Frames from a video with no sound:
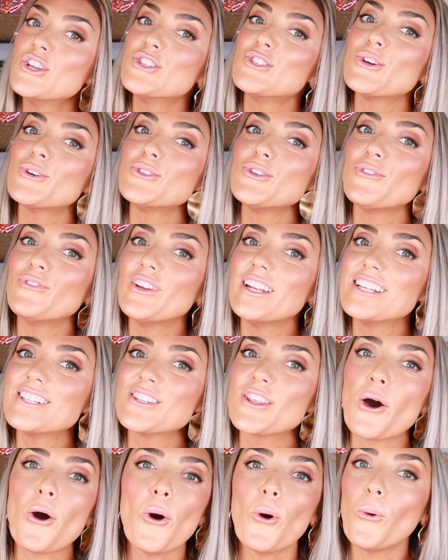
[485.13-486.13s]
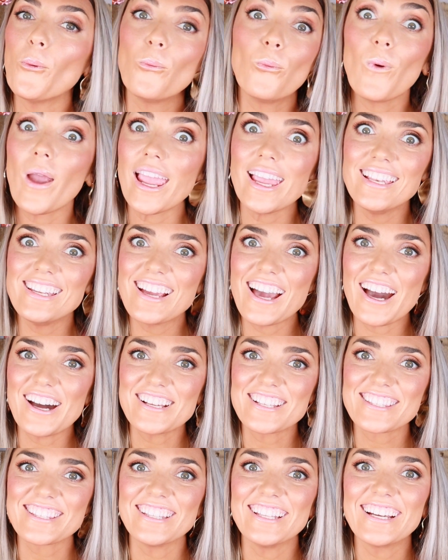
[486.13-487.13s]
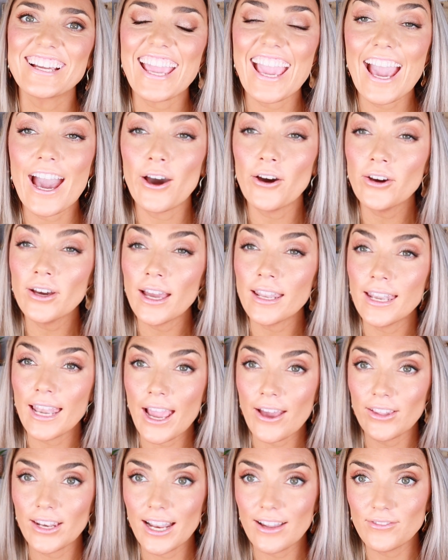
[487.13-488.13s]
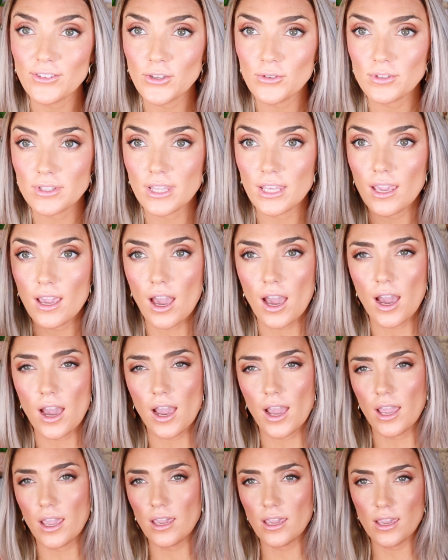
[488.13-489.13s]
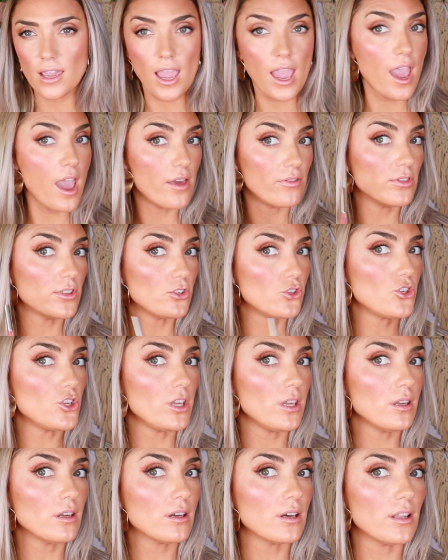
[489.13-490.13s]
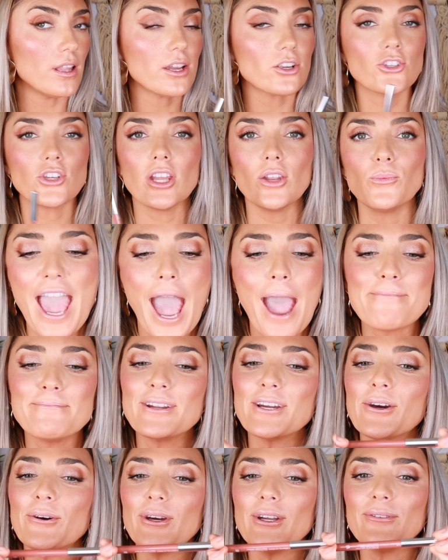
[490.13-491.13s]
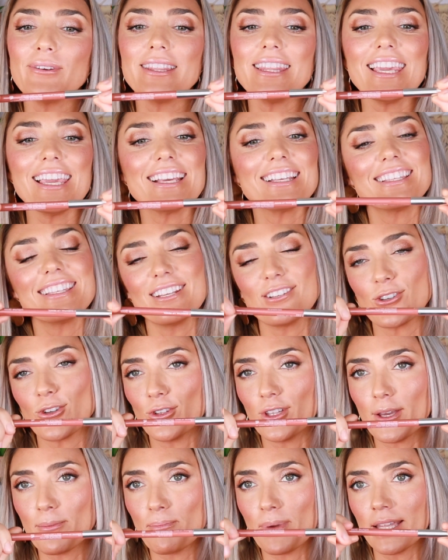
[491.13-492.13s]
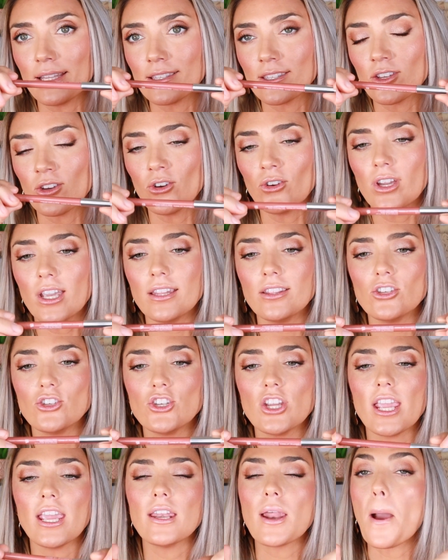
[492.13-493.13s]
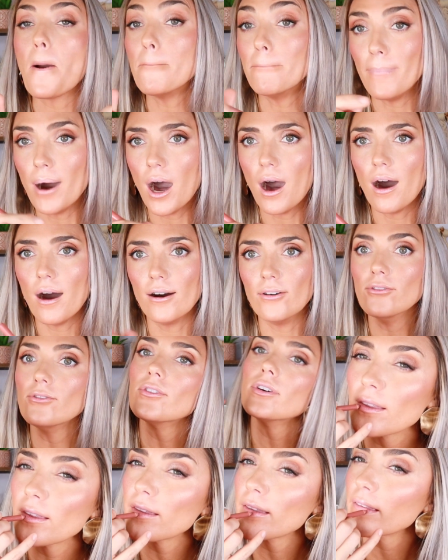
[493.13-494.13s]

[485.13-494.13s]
So to finish the whole Wayne Goss look out, now that I've used the eye and the cheek collection, I'm gonna go in with the Essential Lip Pencil in the shade Mauve.